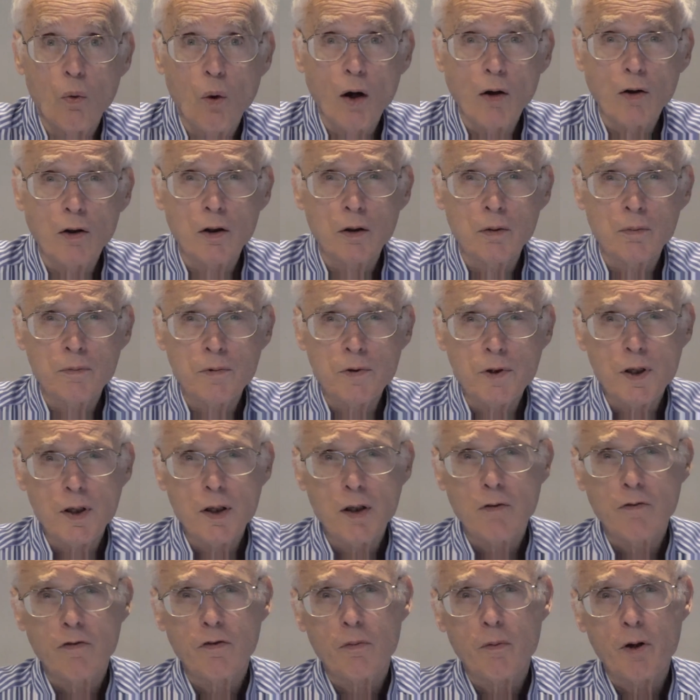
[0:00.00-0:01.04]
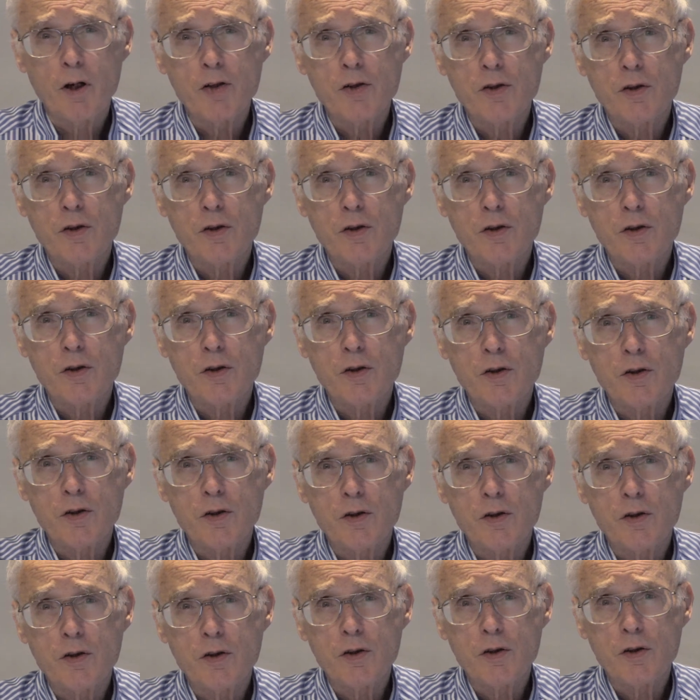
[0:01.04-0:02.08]
Welcome to the Information
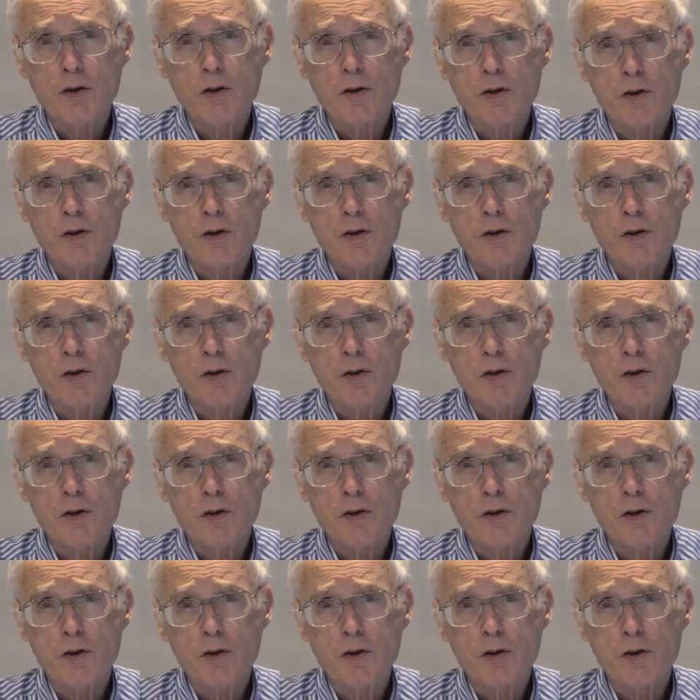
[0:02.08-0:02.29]
Philosopher.